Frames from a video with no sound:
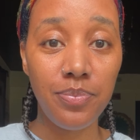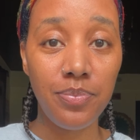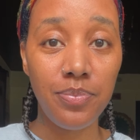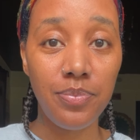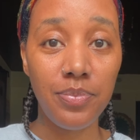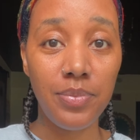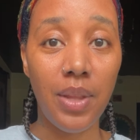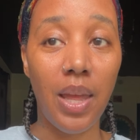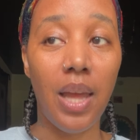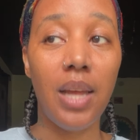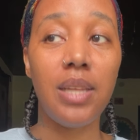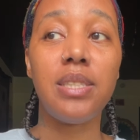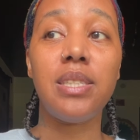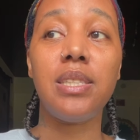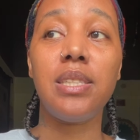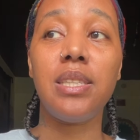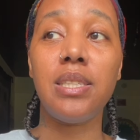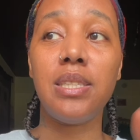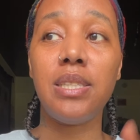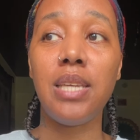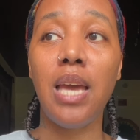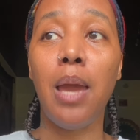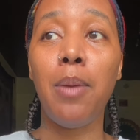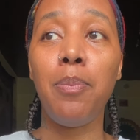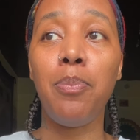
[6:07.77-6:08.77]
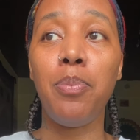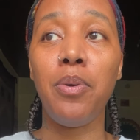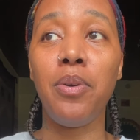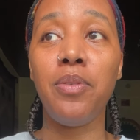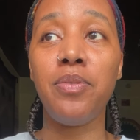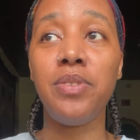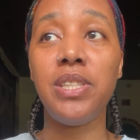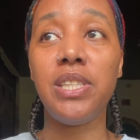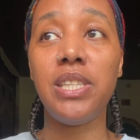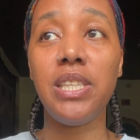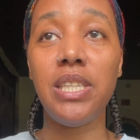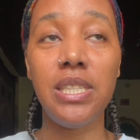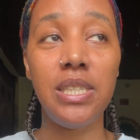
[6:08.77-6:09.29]
That's the type of
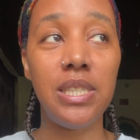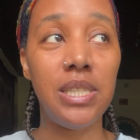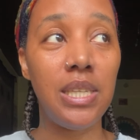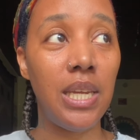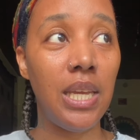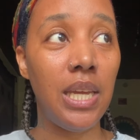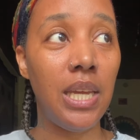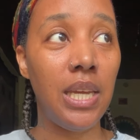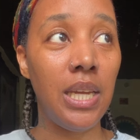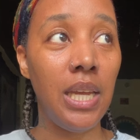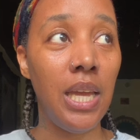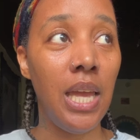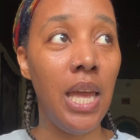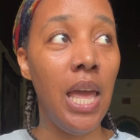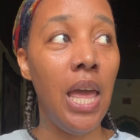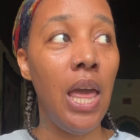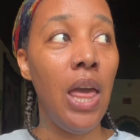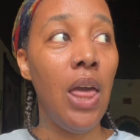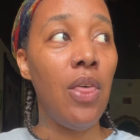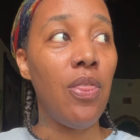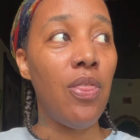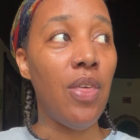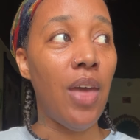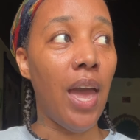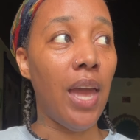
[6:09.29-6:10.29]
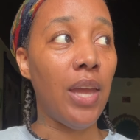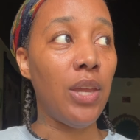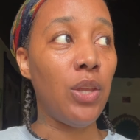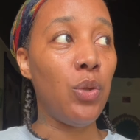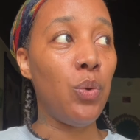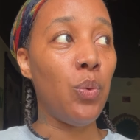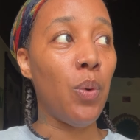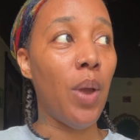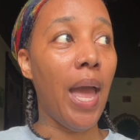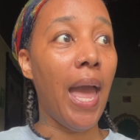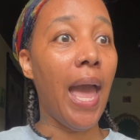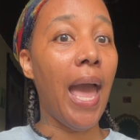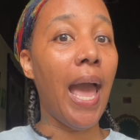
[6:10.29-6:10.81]
seasoning that
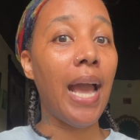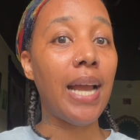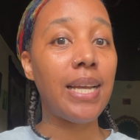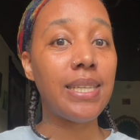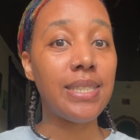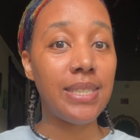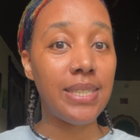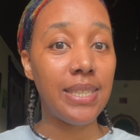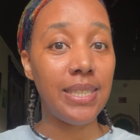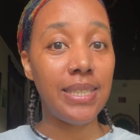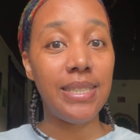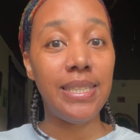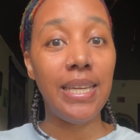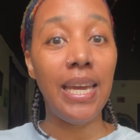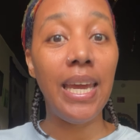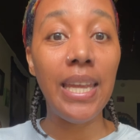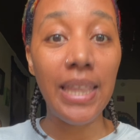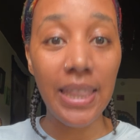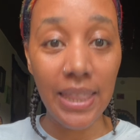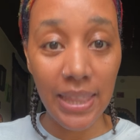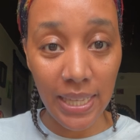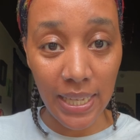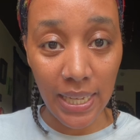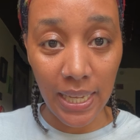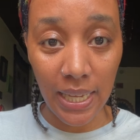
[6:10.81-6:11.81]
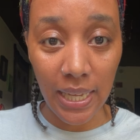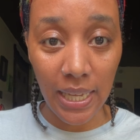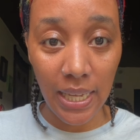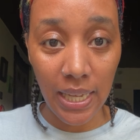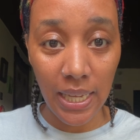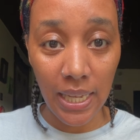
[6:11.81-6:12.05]
you accidentally